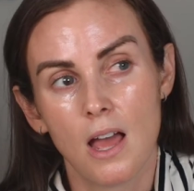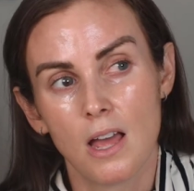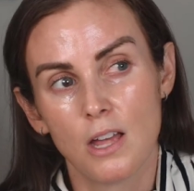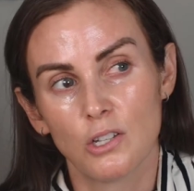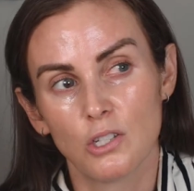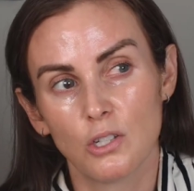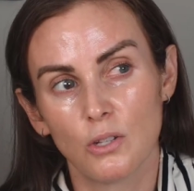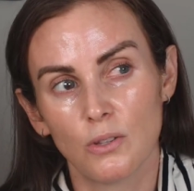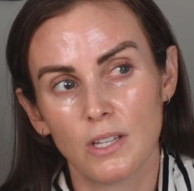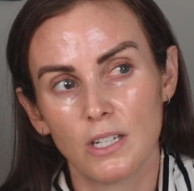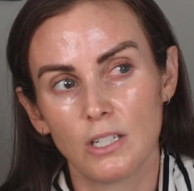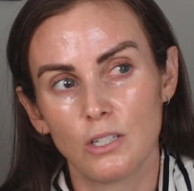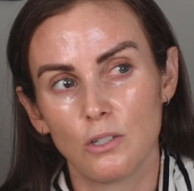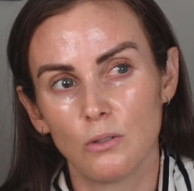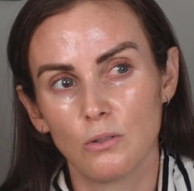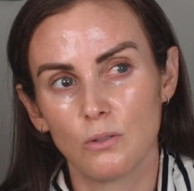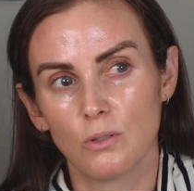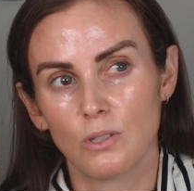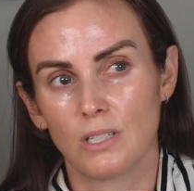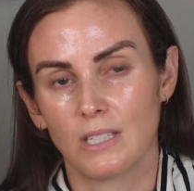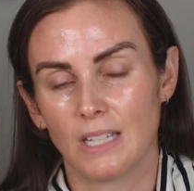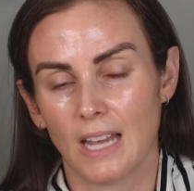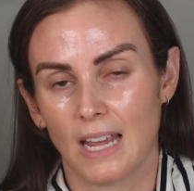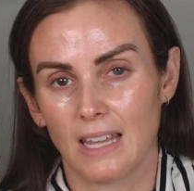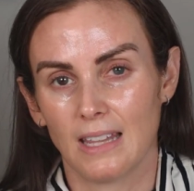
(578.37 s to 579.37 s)
So they do
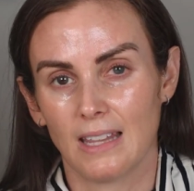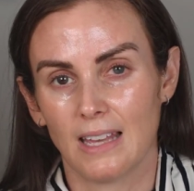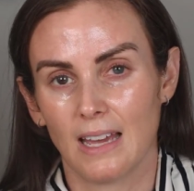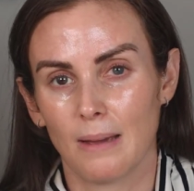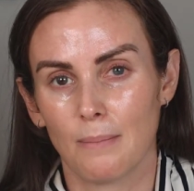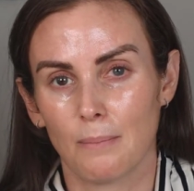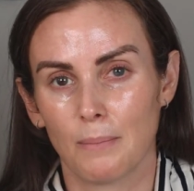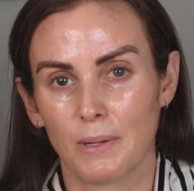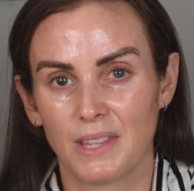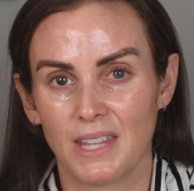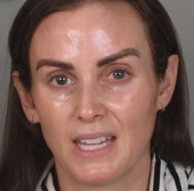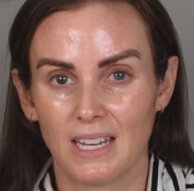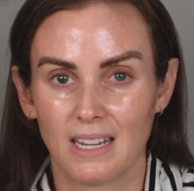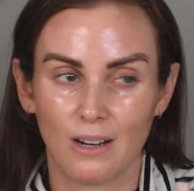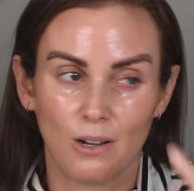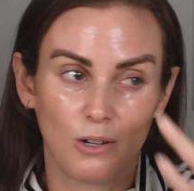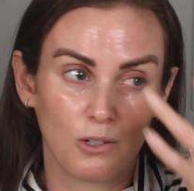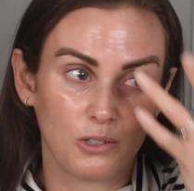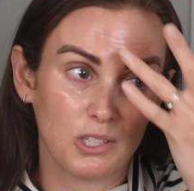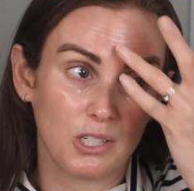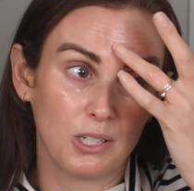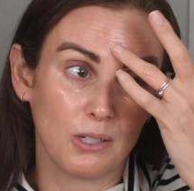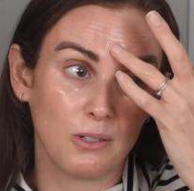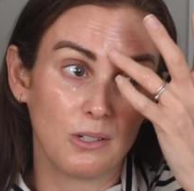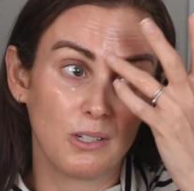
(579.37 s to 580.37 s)
say that, but then
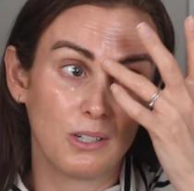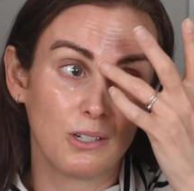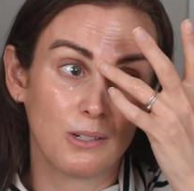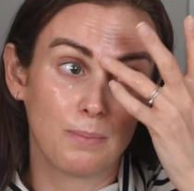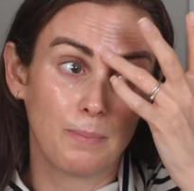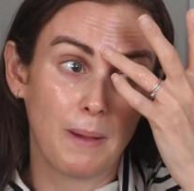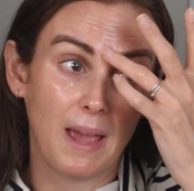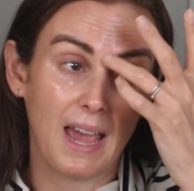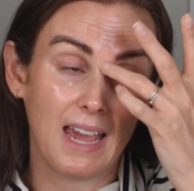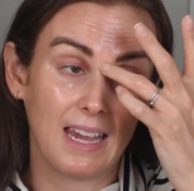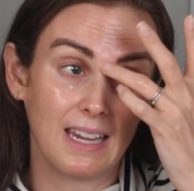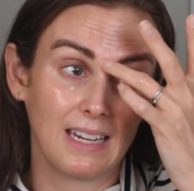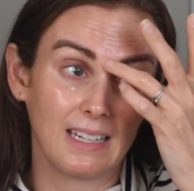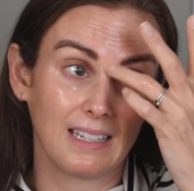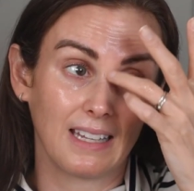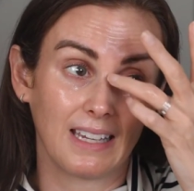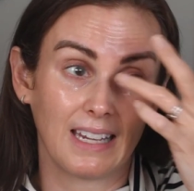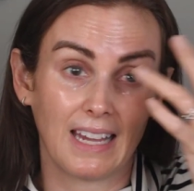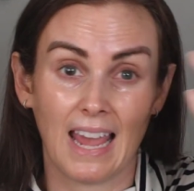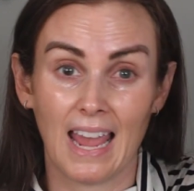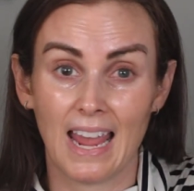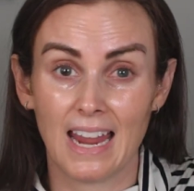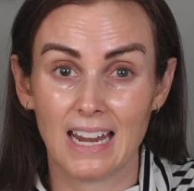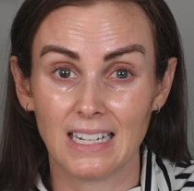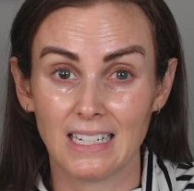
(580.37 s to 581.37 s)
also you're paying
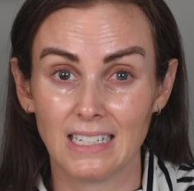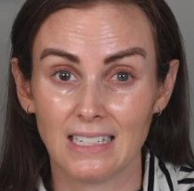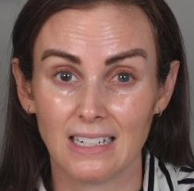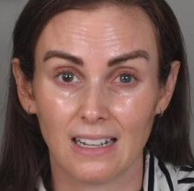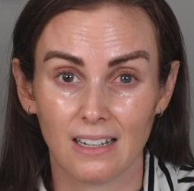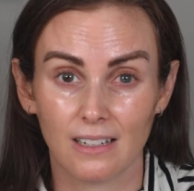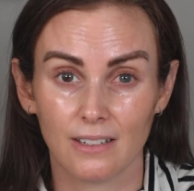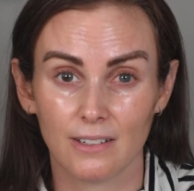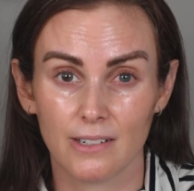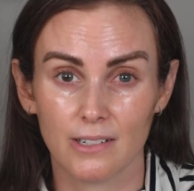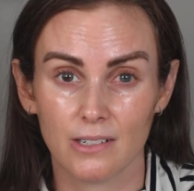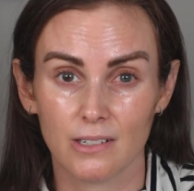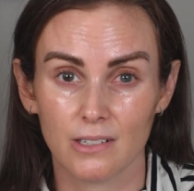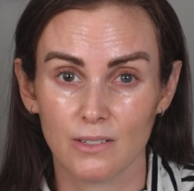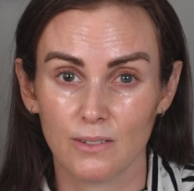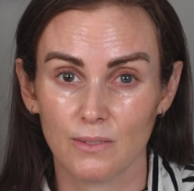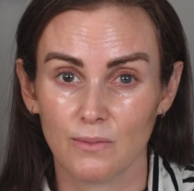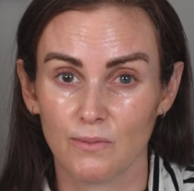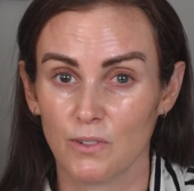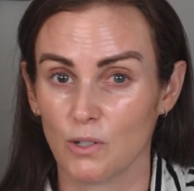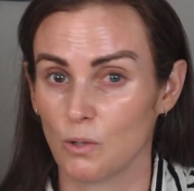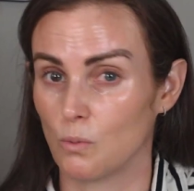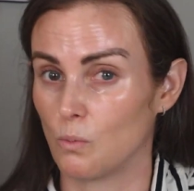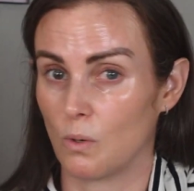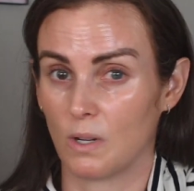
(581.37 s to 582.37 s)
like $80
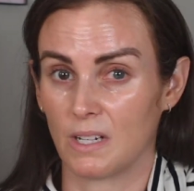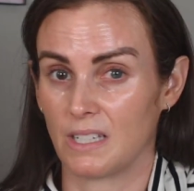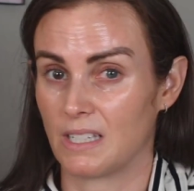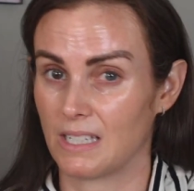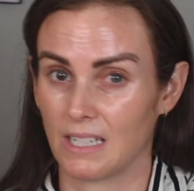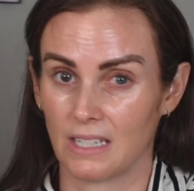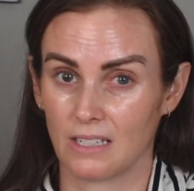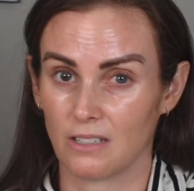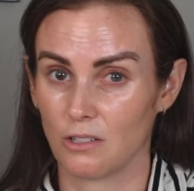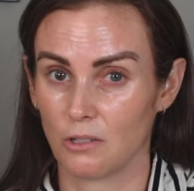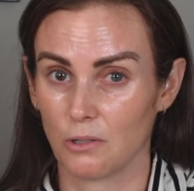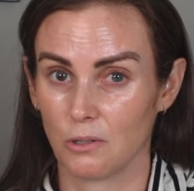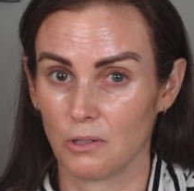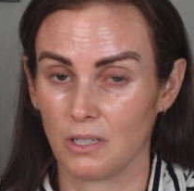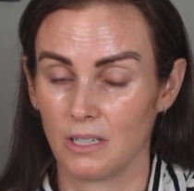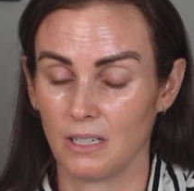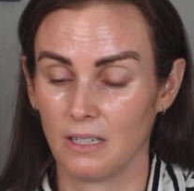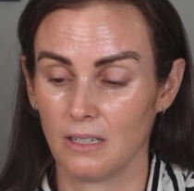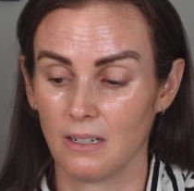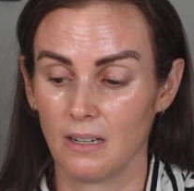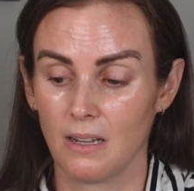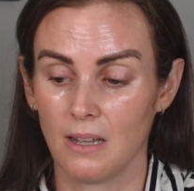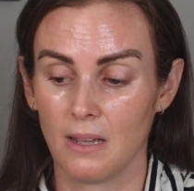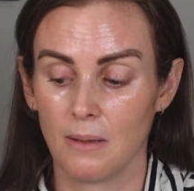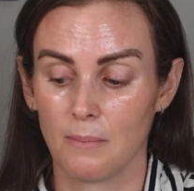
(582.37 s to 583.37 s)
for one
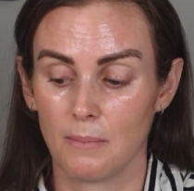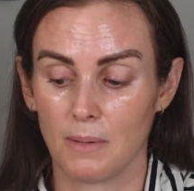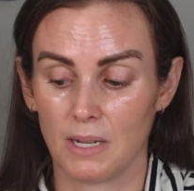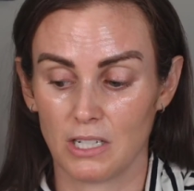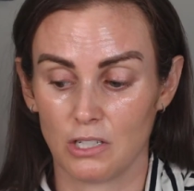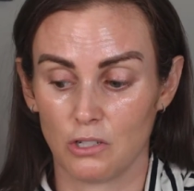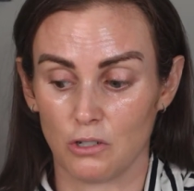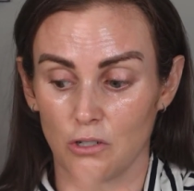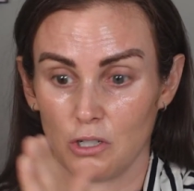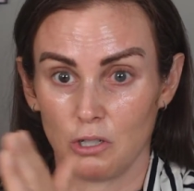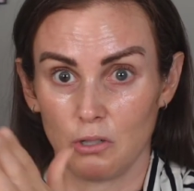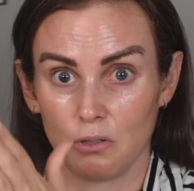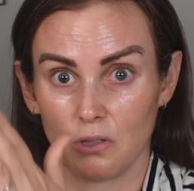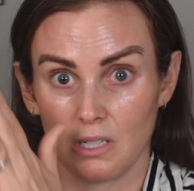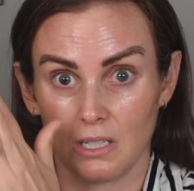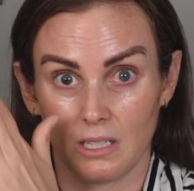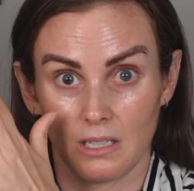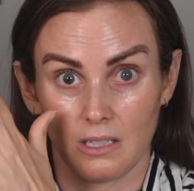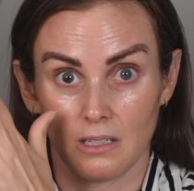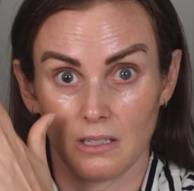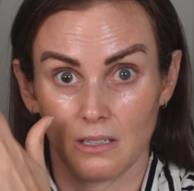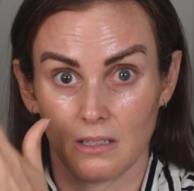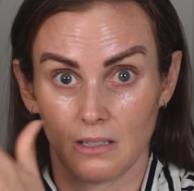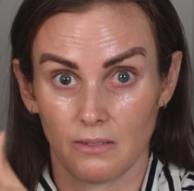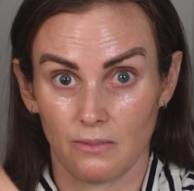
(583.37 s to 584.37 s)
sunscreen because you're
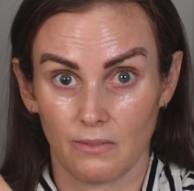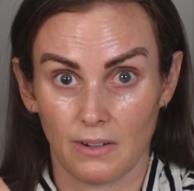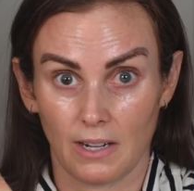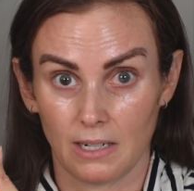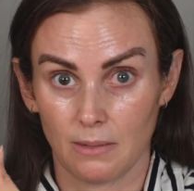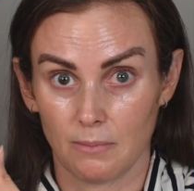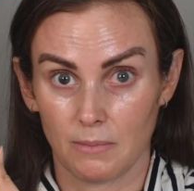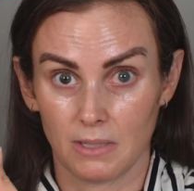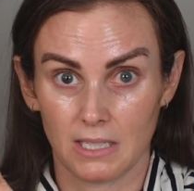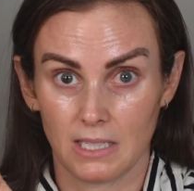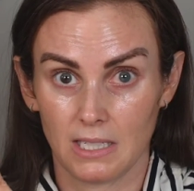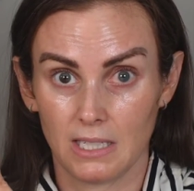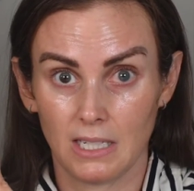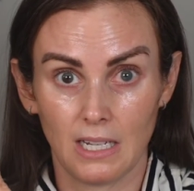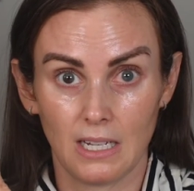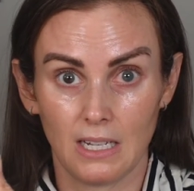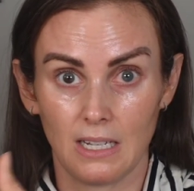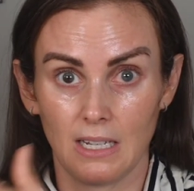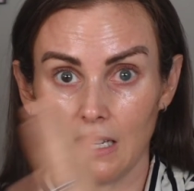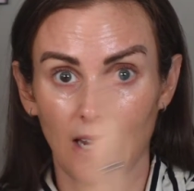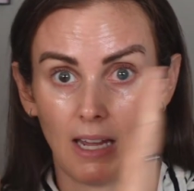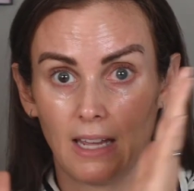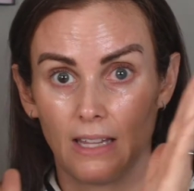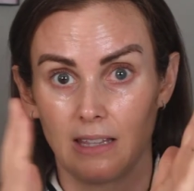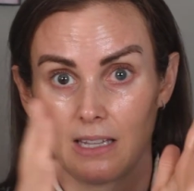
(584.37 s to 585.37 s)
using the vitamin
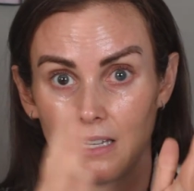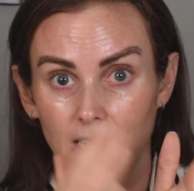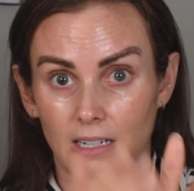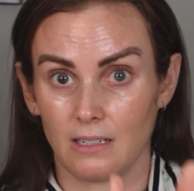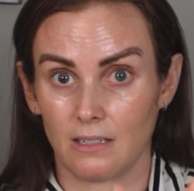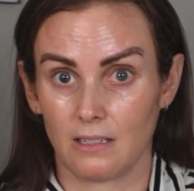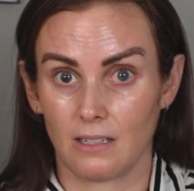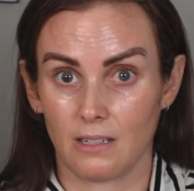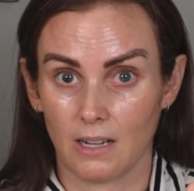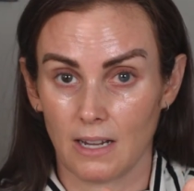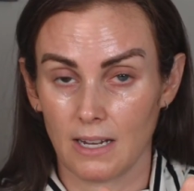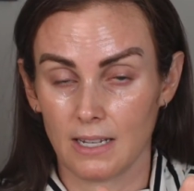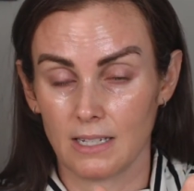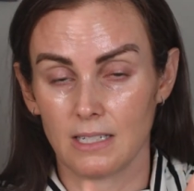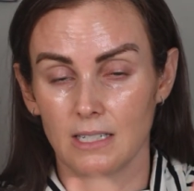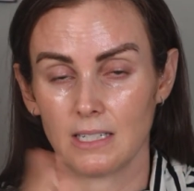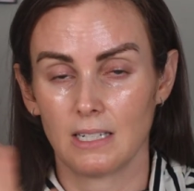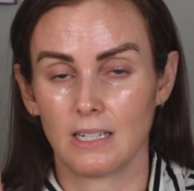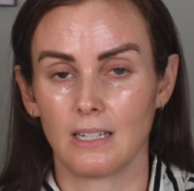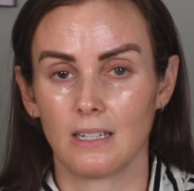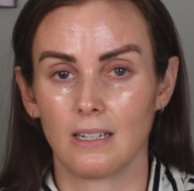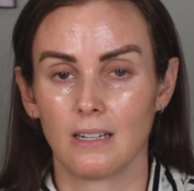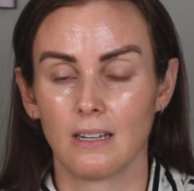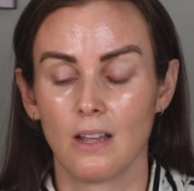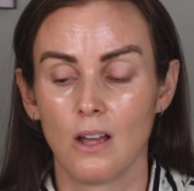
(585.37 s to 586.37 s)
C and then the
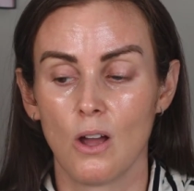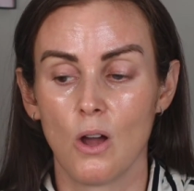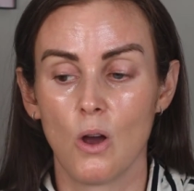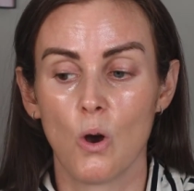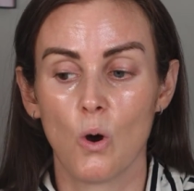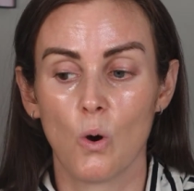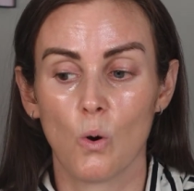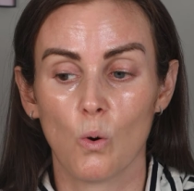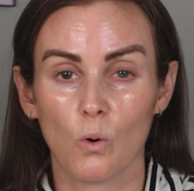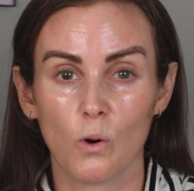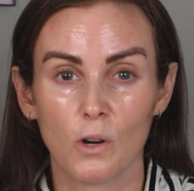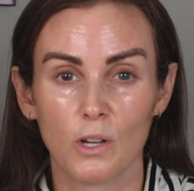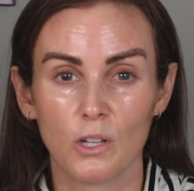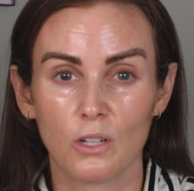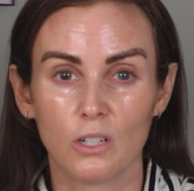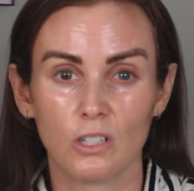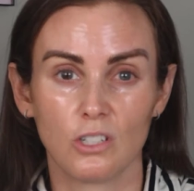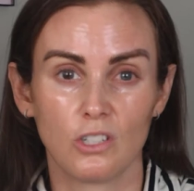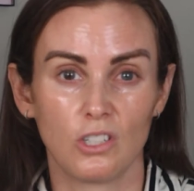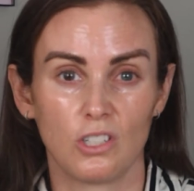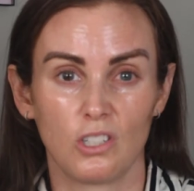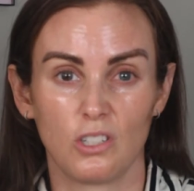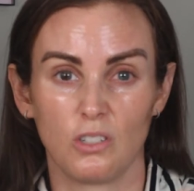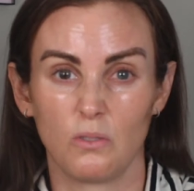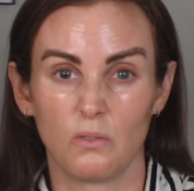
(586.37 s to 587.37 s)
unseen, or you could
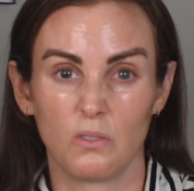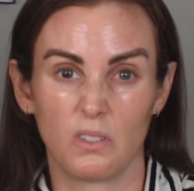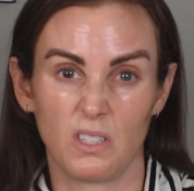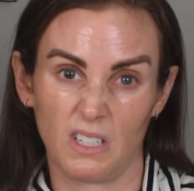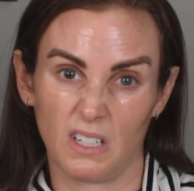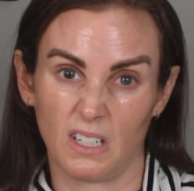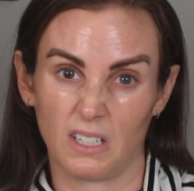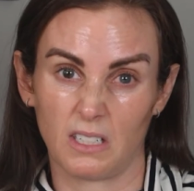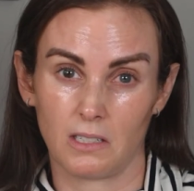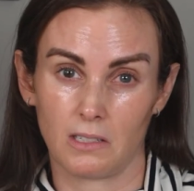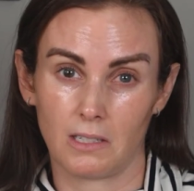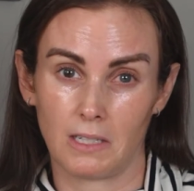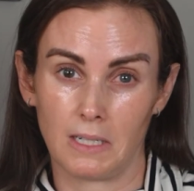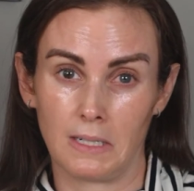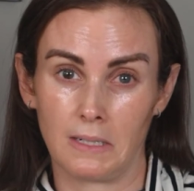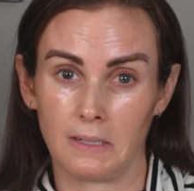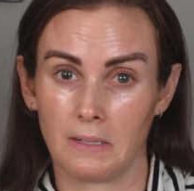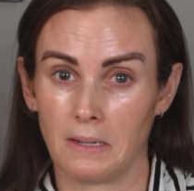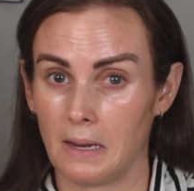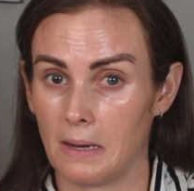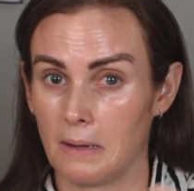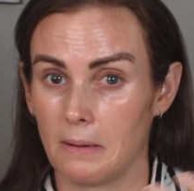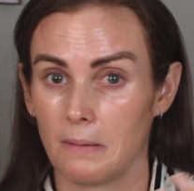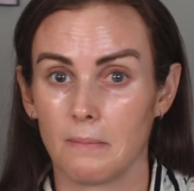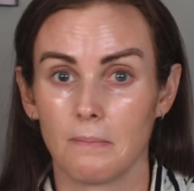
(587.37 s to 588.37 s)
just use the unseen
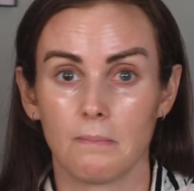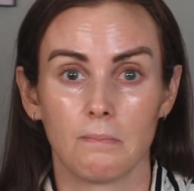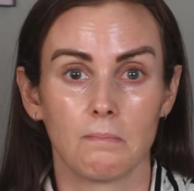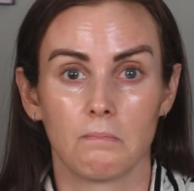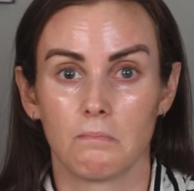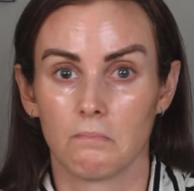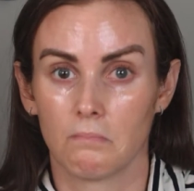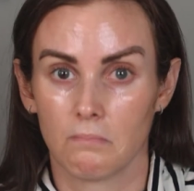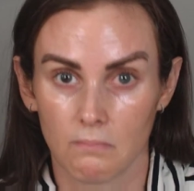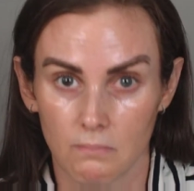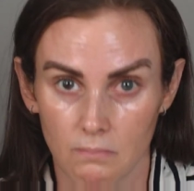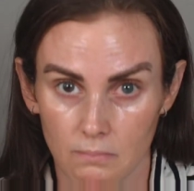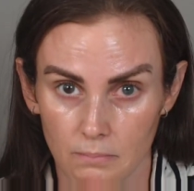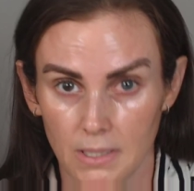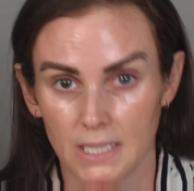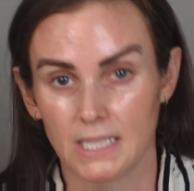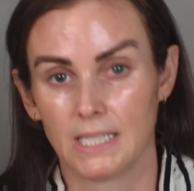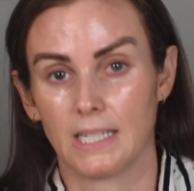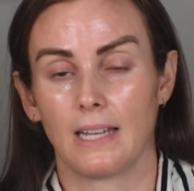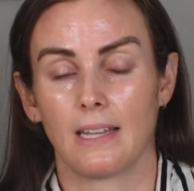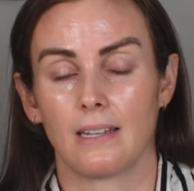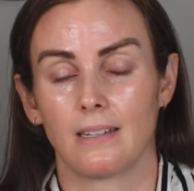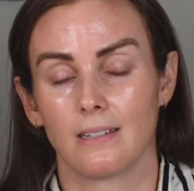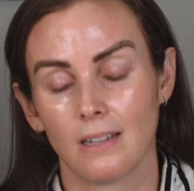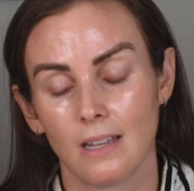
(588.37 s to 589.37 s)
and be
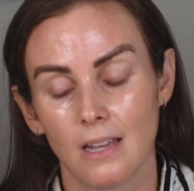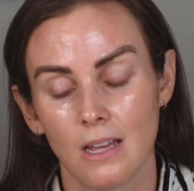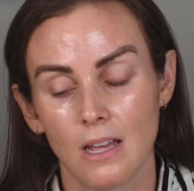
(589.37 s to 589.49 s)
set.